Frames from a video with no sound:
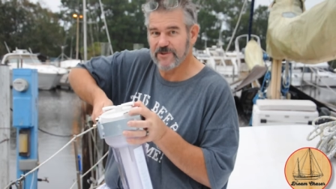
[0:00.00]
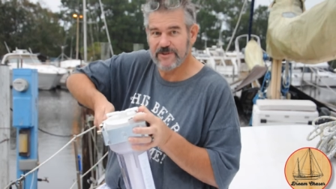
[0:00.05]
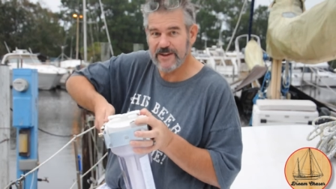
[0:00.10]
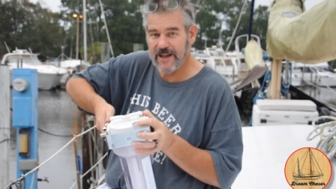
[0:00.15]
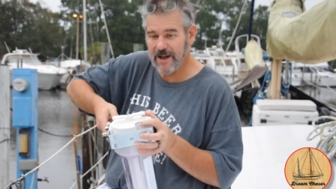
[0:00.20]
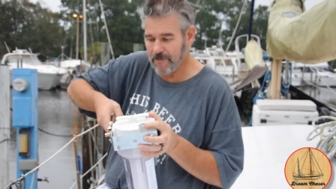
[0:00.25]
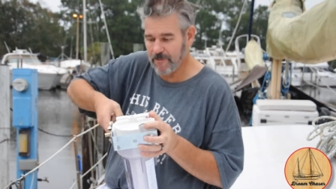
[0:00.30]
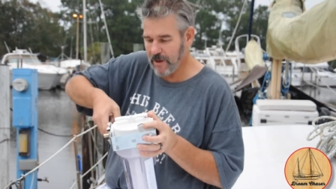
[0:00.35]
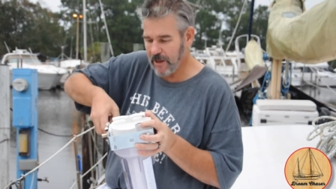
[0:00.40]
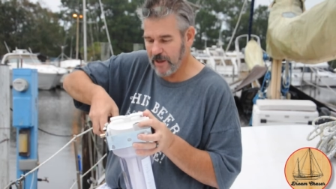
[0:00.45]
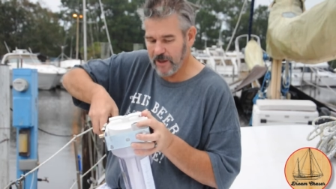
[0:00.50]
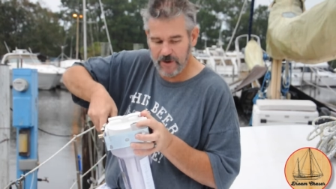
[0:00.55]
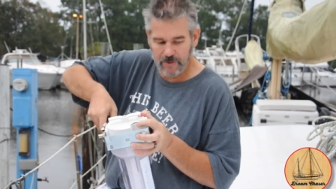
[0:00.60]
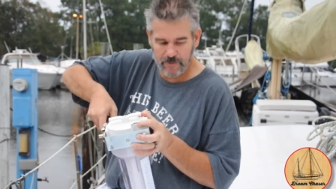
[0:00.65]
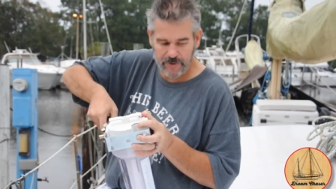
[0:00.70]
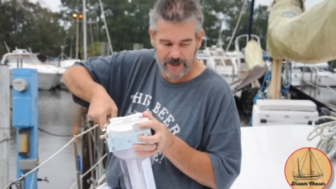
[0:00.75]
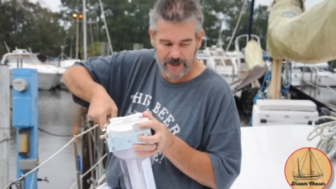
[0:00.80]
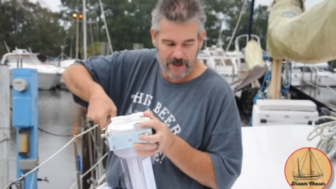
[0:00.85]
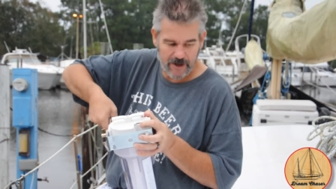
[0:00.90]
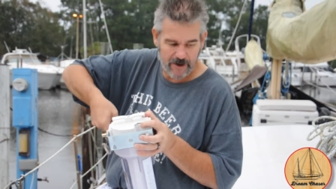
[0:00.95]
Down below
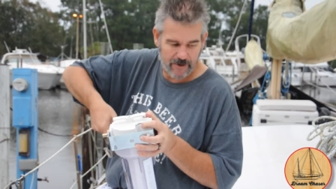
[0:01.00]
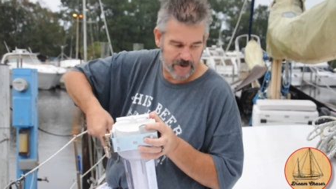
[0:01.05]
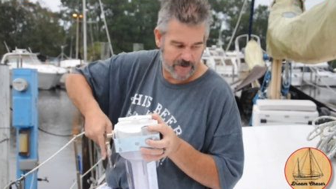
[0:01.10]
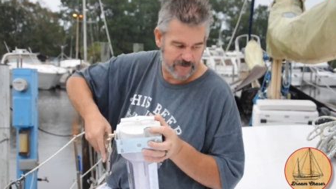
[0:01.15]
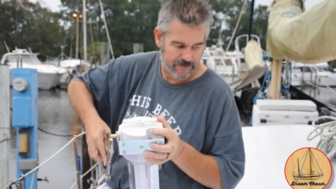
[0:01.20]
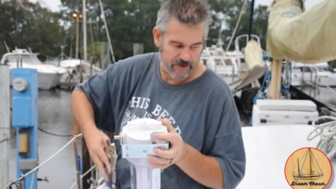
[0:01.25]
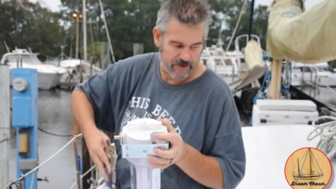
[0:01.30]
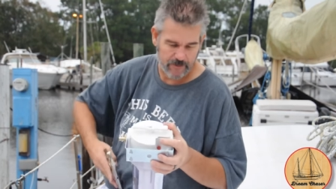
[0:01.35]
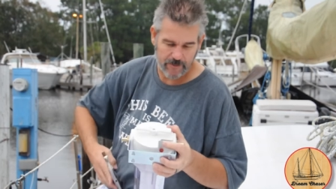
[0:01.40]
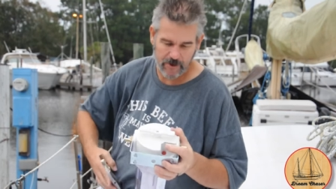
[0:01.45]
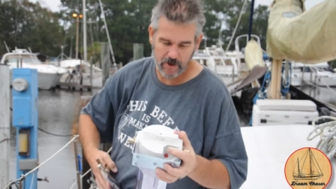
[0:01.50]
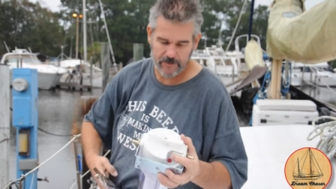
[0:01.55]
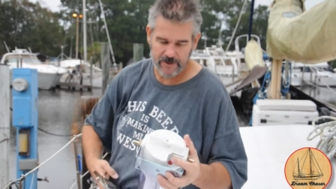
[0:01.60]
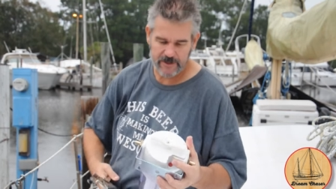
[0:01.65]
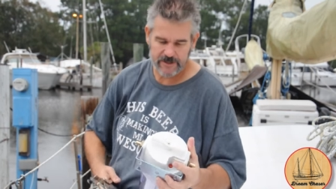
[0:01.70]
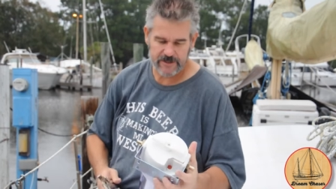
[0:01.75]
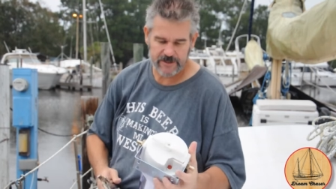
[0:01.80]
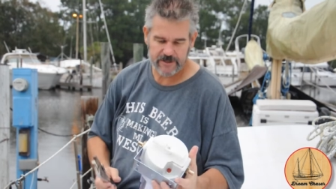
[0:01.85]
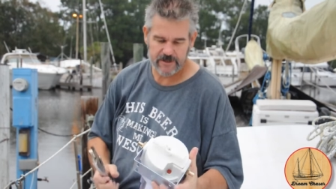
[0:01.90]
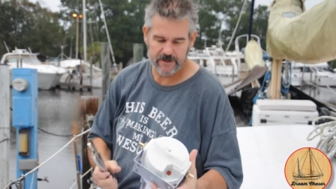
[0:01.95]
we go in a few
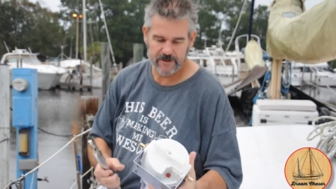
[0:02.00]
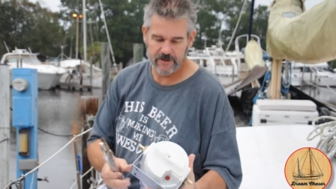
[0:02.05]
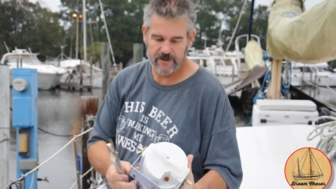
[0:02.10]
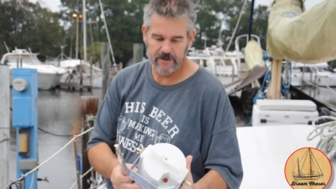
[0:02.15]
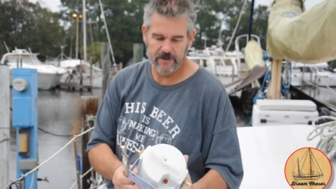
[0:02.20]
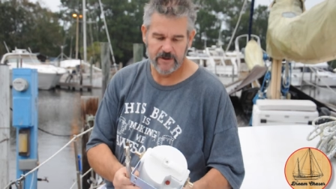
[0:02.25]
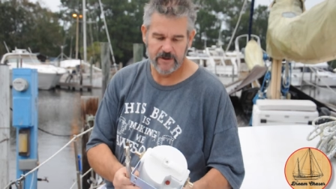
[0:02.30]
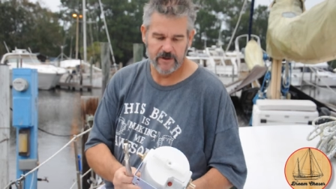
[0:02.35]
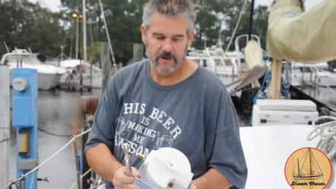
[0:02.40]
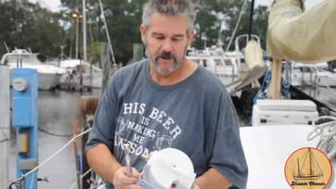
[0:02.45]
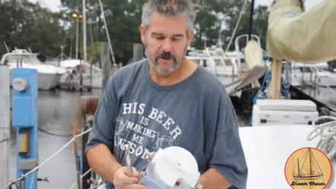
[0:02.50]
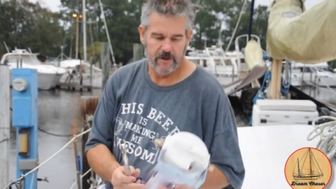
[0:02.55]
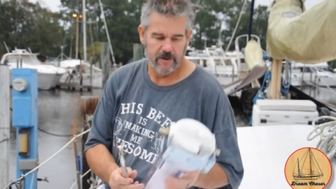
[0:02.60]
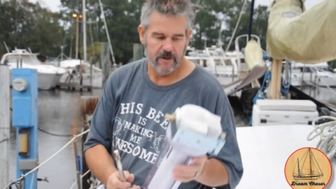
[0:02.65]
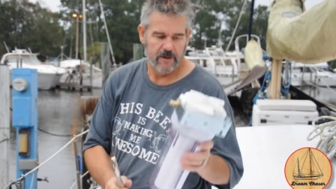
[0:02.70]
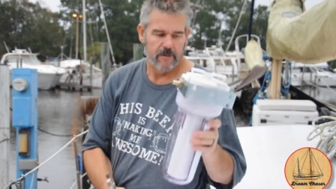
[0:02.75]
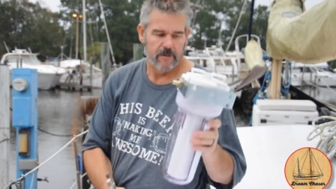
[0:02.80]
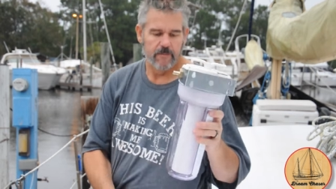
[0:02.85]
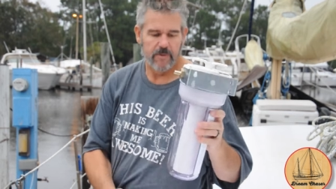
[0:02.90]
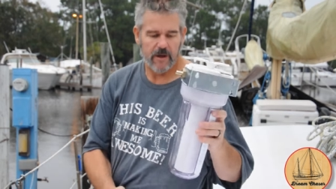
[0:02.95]

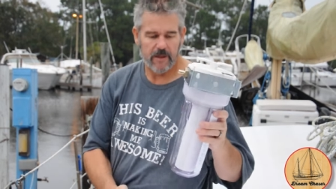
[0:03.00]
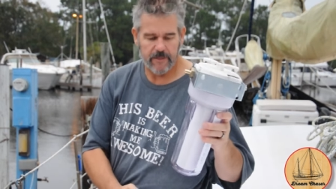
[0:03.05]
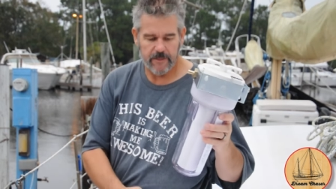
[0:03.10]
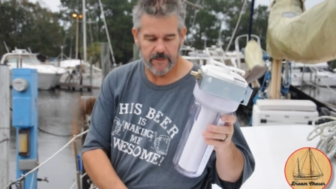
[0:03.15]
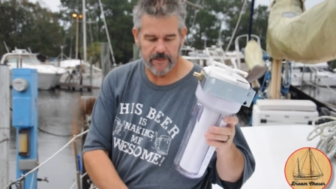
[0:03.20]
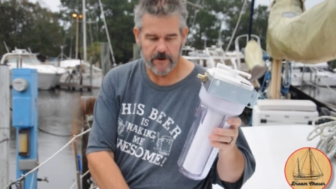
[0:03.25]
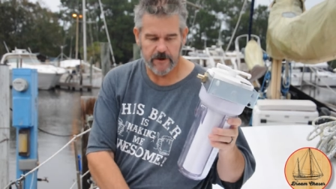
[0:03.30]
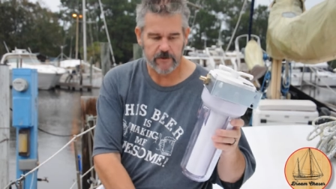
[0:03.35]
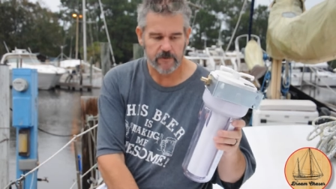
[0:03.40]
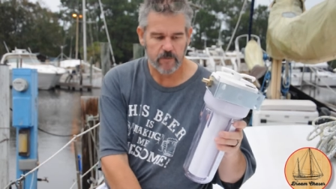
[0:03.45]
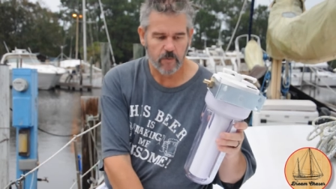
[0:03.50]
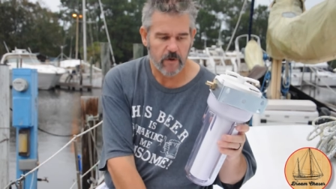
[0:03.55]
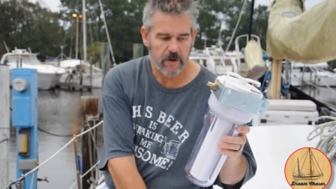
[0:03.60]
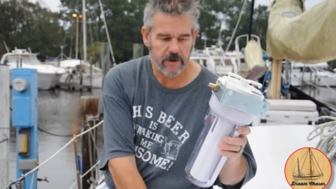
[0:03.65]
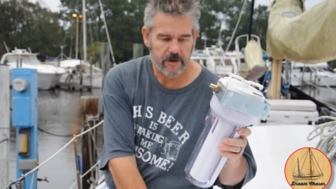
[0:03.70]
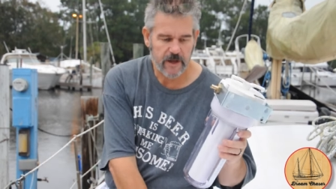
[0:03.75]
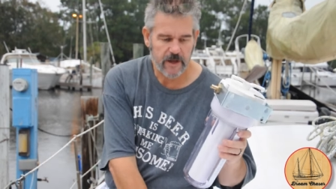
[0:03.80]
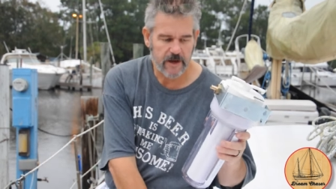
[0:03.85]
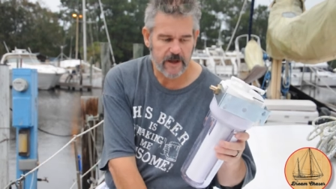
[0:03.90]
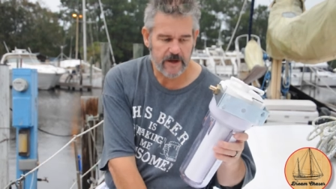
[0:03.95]
minutes. But there's one
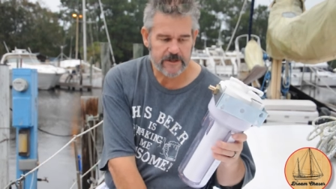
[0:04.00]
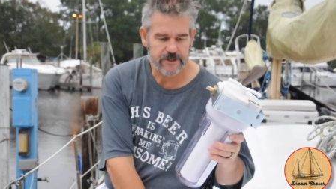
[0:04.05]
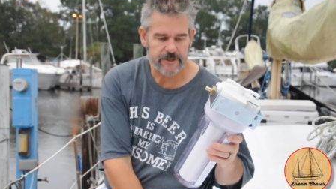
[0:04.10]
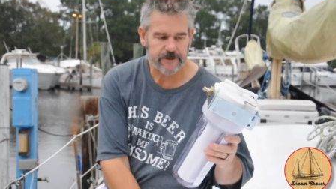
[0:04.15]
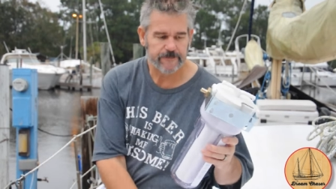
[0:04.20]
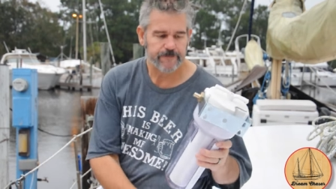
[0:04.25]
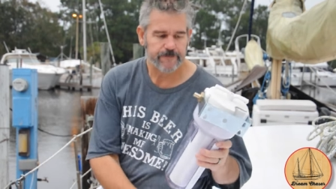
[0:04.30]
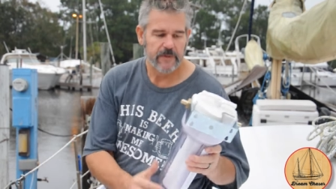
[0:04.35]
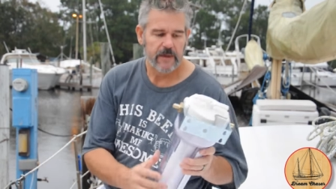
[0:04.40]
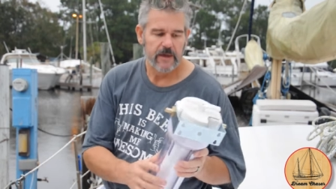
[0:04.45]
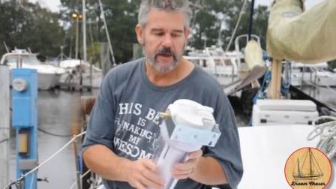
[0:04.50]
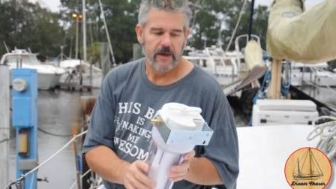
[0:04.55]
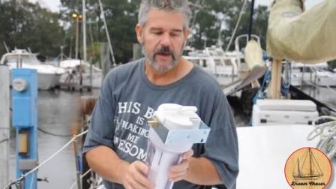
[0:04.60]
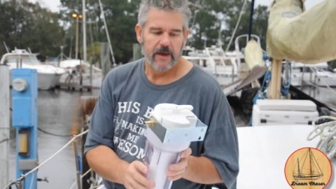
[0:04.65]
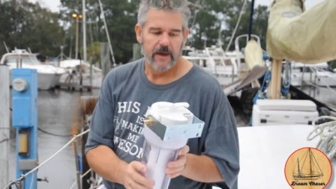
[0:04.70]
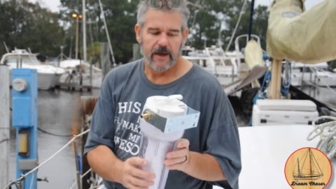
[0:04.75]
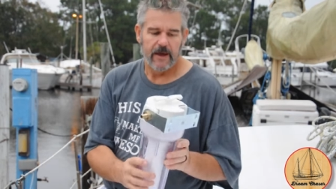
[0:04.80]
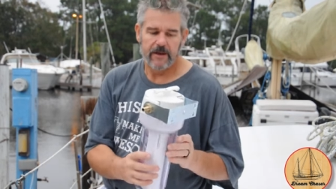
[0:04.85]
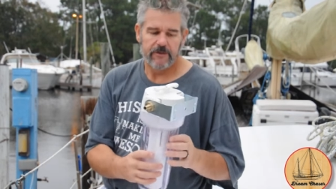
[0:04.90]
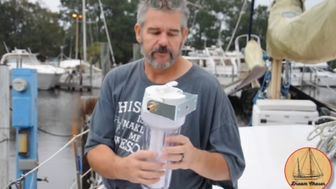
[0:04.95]
connection,
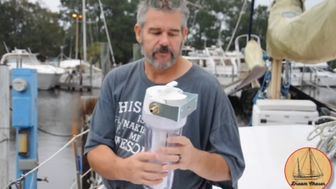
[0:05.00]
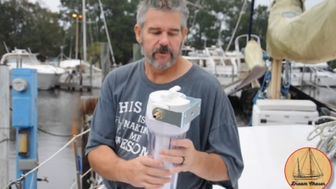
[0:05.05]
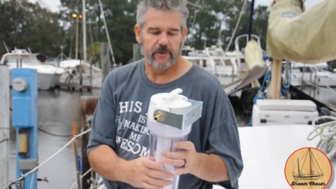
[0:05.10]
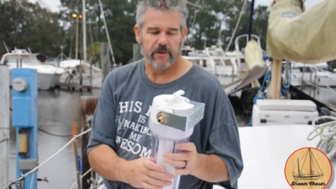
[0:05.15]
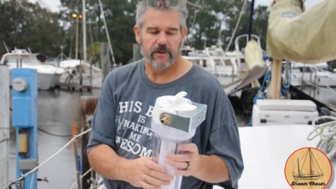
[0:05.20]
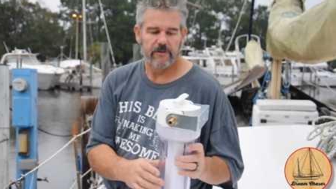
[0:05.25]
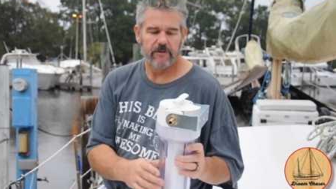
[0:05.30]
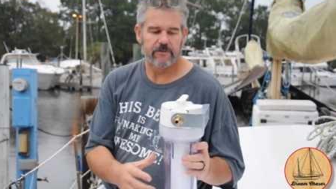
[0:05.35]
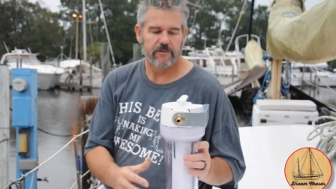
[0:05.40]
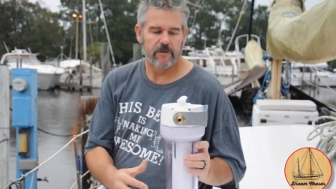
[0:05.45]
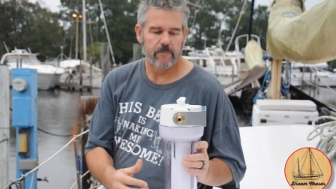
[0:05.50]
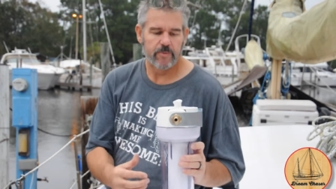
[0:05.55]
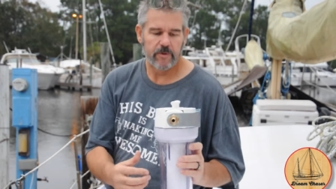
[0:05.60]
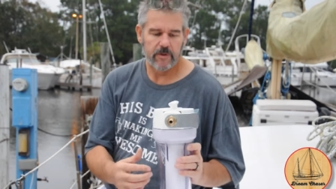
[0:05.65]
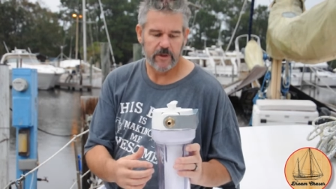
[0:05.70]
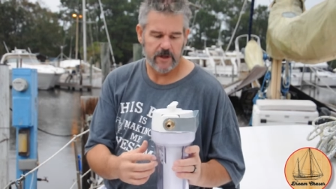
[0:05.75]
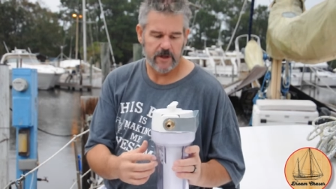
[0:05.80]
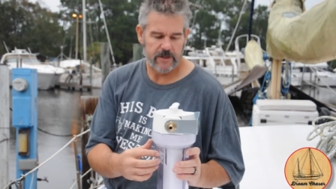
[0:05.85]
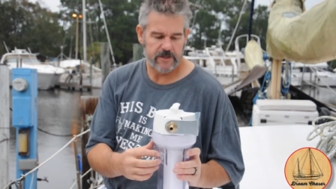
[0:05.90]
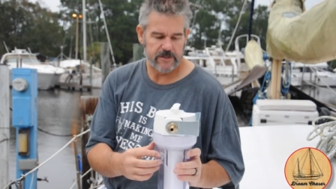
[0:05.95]
and it's really as
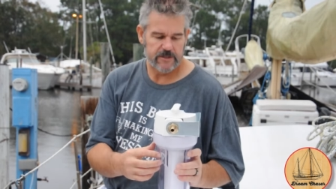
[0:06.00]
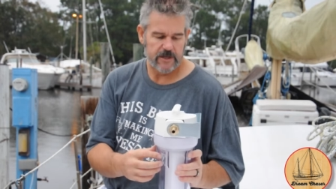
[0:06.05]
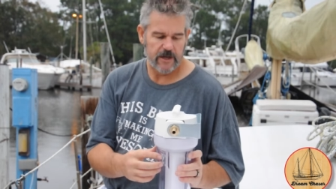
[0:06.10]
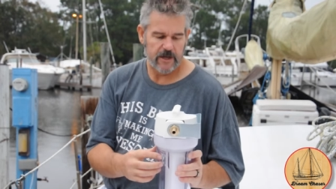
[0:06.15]
simple as